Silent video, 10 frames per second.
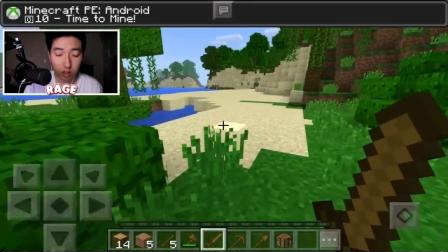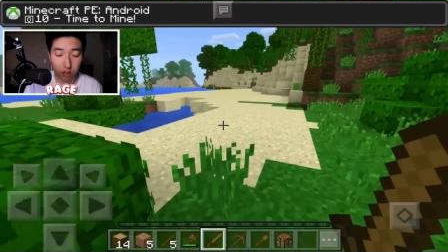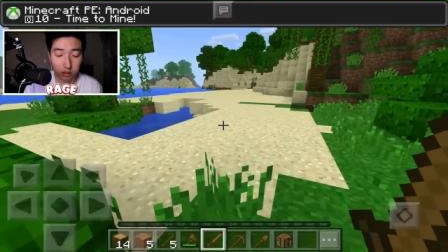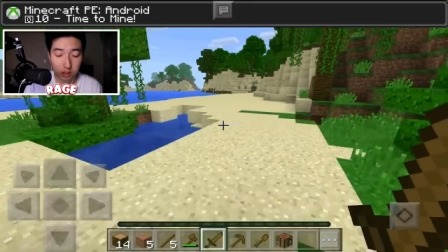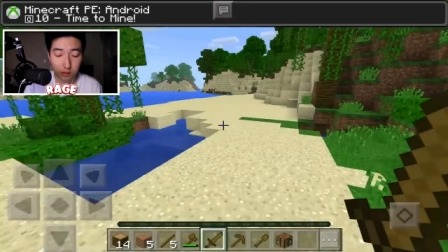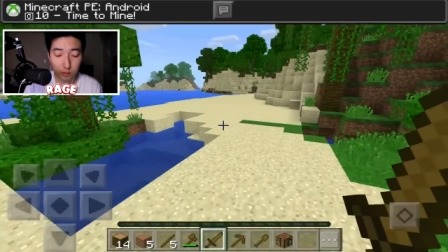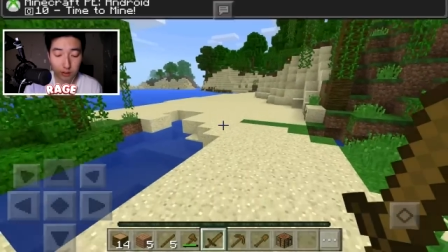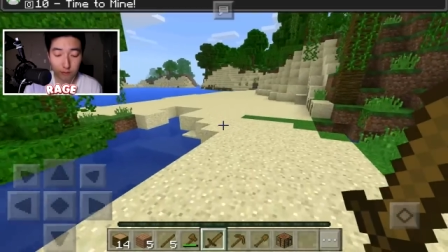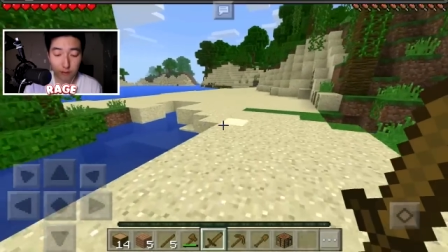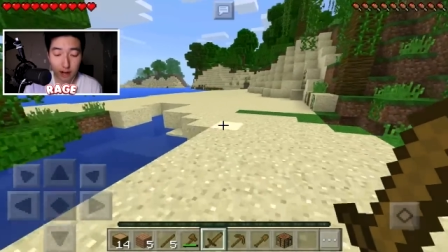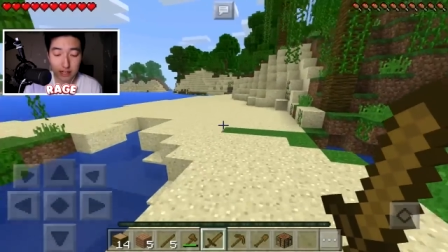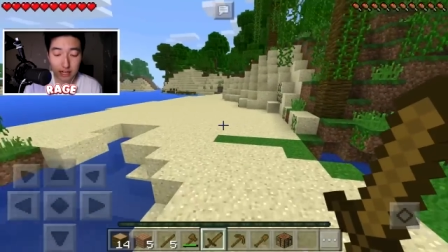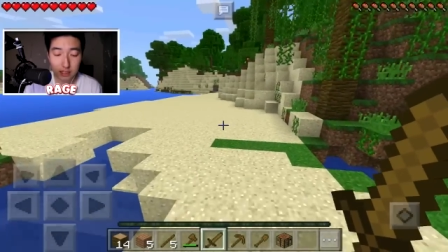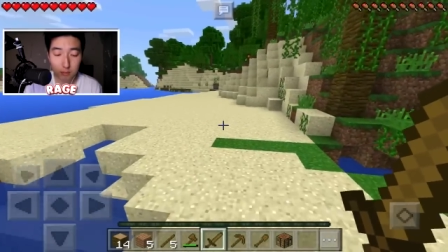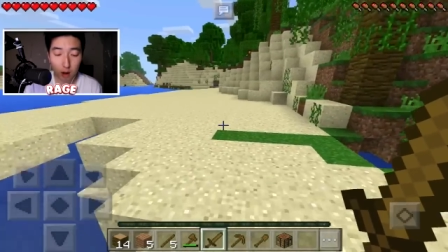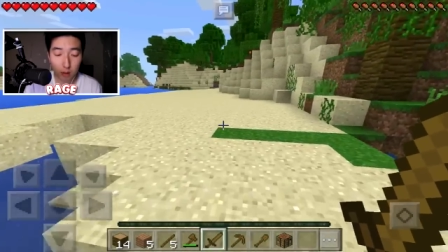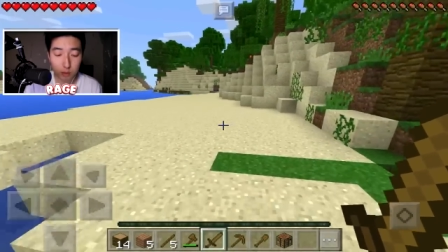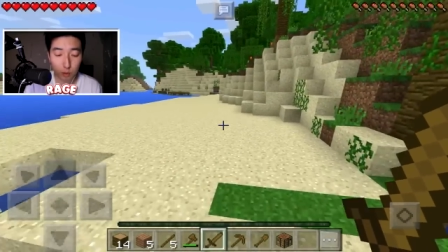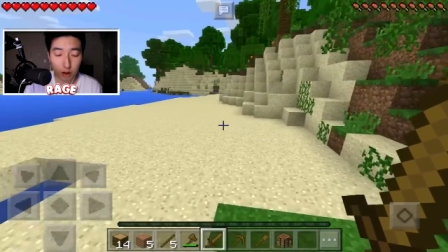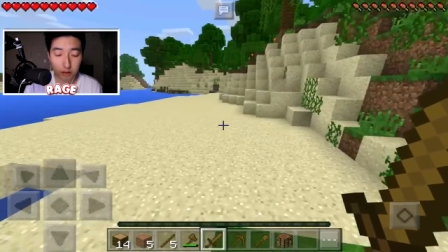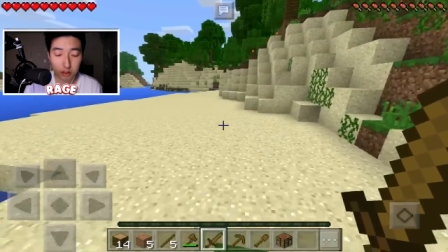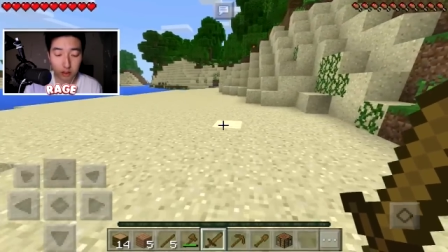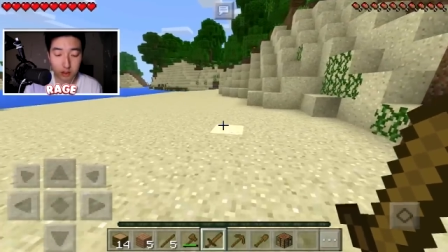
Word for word: let's see if we can find any mobs around here.